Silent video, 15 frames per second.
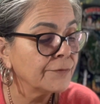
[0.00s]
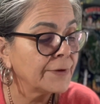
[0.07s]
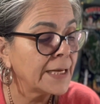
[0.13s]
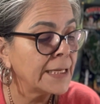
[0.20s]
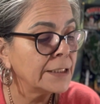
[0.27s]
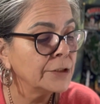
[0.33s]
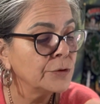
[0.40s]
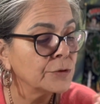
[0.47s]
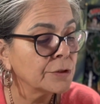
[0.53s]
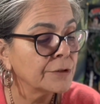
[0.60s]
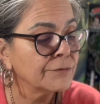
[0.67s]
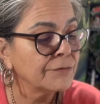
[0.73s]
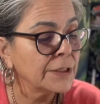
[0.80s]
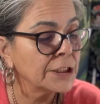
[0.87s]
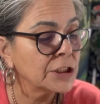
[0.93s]
values,
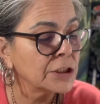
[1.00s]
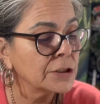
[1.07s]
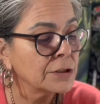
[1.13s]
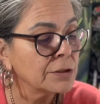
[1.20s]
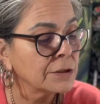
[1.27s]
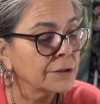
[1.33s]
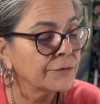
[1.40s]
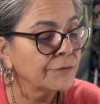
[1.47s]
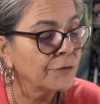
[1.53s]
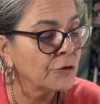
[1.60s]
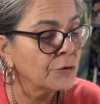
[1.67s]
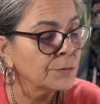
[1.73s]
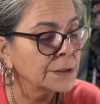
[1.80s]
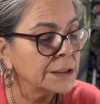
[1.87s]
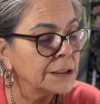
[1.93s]
conventional
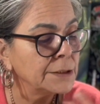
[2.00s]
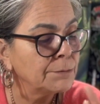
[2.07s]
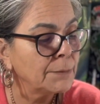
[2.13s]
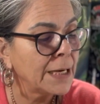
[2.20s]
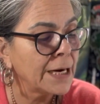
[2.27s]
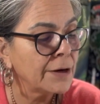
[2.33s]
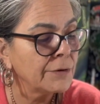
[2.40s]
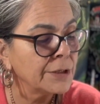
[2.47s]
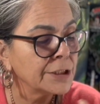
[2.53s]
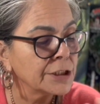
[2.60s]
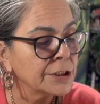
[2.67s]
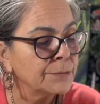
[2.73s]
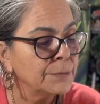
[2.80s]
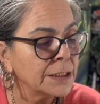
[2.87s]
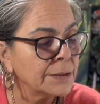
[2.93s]
conformity, marriage,
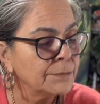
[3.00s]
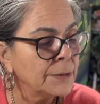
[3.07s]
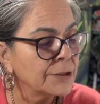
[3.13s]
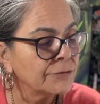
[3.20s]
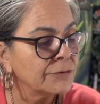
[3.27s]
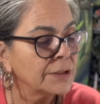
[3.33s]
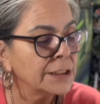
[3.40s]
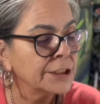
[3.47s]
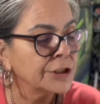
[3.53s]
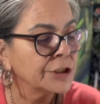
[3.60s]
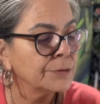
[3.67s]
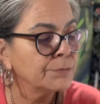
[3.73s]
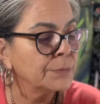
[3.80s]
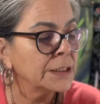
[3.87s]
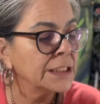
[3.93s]
commitment,
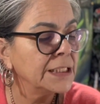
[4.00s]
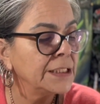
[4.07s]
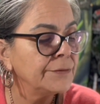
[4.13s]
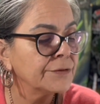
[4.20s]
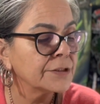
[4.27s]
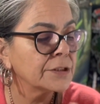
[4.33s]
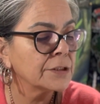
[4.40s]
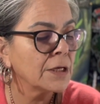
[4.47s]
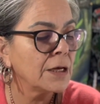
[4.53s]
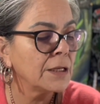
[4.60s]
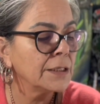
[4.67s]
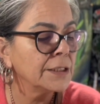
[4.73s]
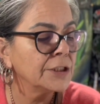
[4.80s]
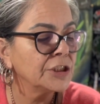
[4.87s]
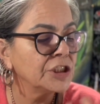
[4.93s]
religion, beliefs,
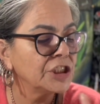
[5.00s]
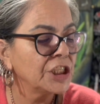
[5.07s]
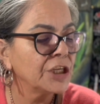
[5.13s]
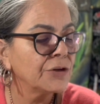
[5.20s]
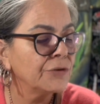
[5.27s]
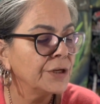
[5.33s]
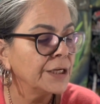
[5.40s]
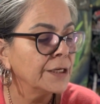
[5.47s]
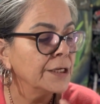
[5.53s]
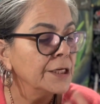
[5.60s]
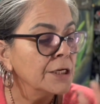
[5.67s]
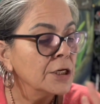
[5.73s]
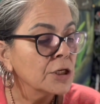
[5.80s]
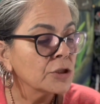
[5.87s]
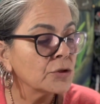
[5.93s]
knowledge, sharing,
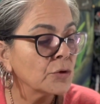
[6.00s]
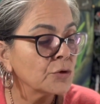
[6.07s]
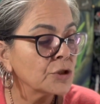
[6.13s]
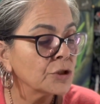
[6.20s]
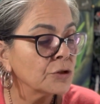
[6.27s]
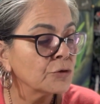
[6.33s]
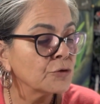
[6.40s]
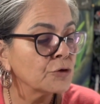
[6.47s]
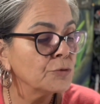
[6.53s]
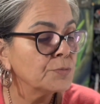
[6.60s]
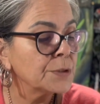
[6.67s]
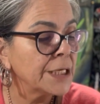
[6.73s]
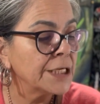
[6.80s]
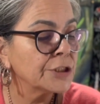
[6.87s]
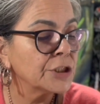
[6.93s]
social
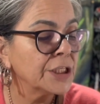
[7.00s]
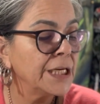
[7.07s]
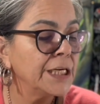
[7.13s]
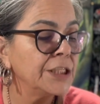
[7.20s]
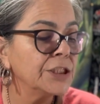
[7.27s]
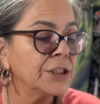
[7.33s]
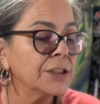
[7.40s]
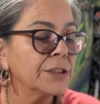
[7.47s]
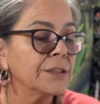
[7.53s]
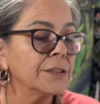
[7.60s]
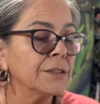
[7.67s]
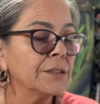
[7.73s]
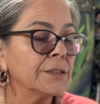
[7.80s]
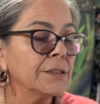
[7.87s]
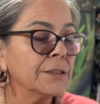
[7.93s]
groups,
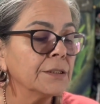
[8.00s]
education,